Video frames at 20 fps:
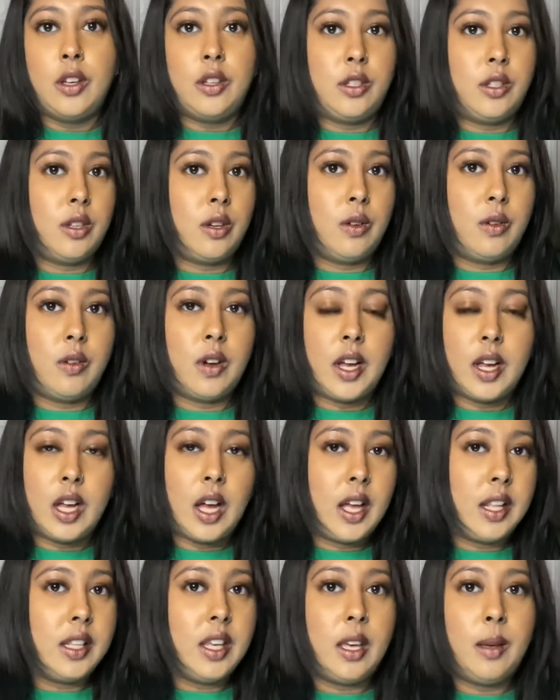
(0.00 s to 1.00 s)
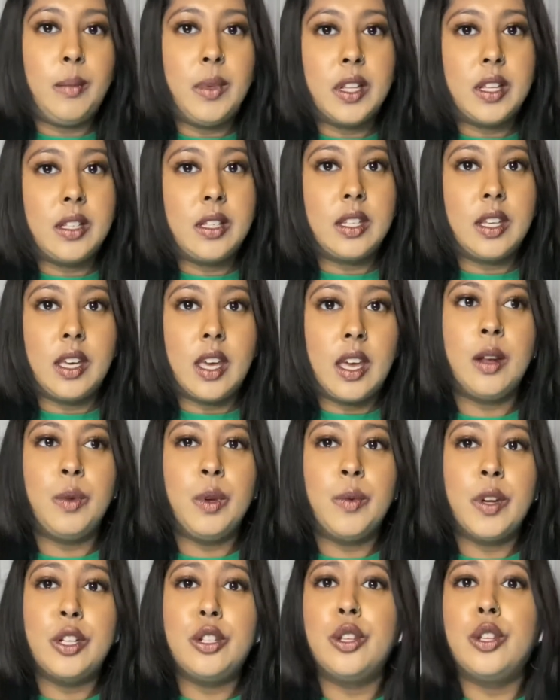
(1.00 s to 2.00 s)
So I got in the ambulance again,
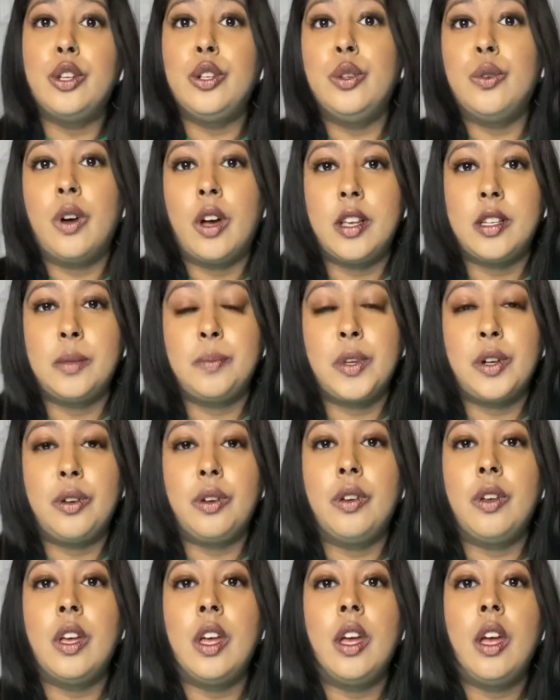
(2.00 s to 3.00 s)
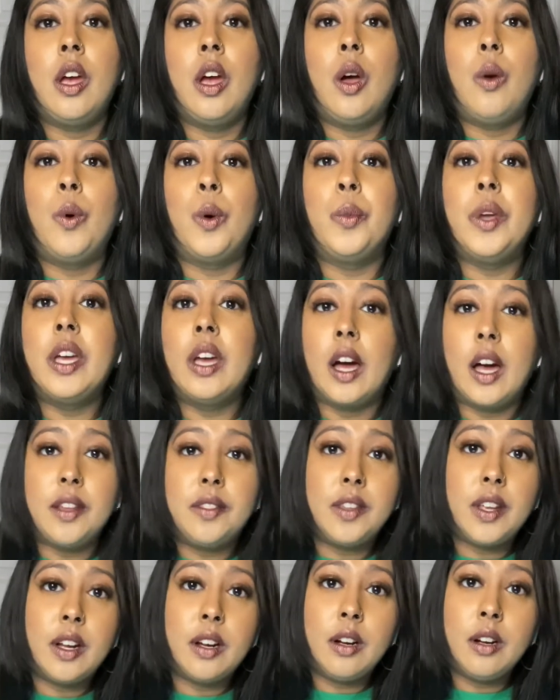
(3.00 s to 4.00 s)
went to the new hospital. When we got
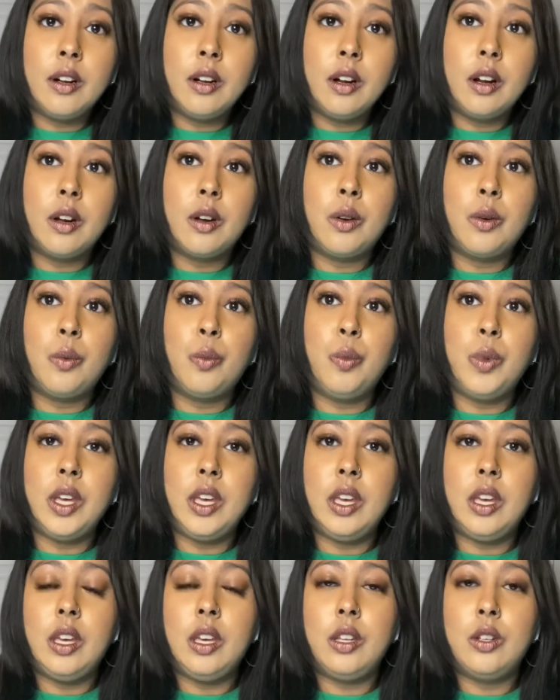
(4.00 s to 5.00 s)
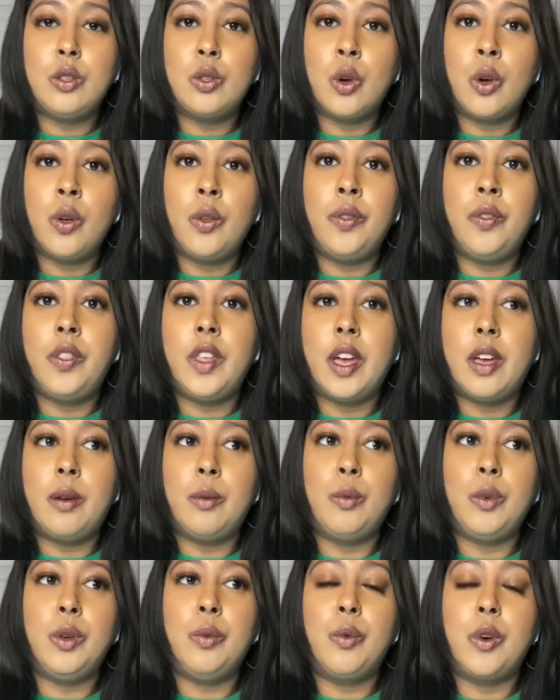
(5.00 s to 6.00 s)
there, we told them
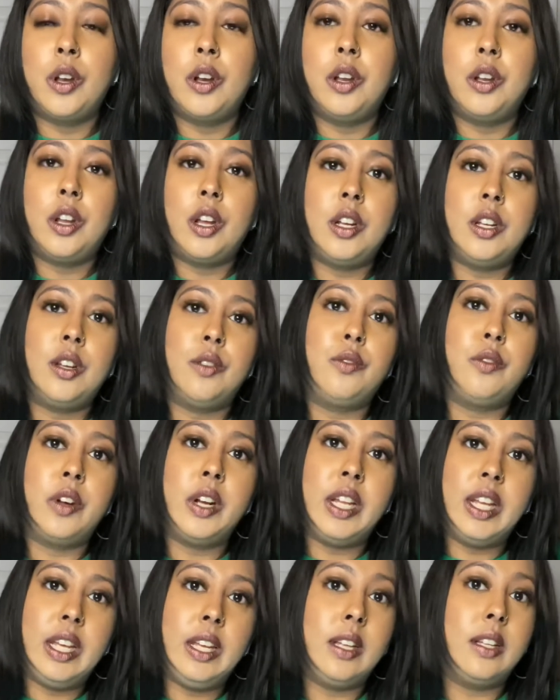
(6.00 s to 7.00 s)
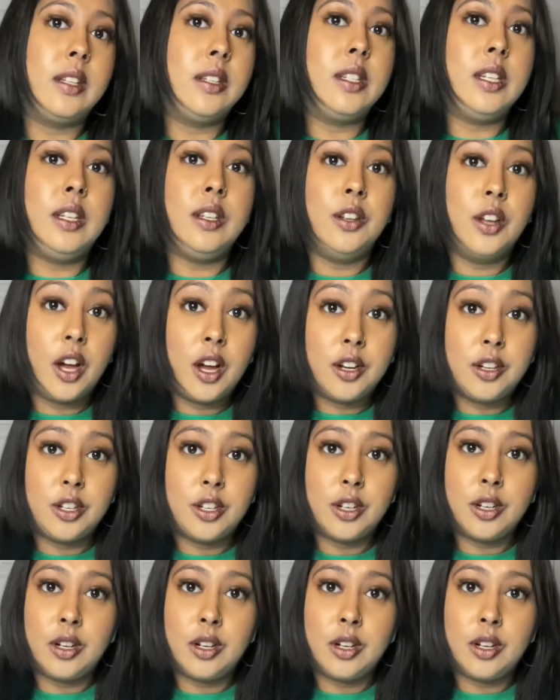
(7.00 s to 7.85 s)
we wanted a different ENT doctor.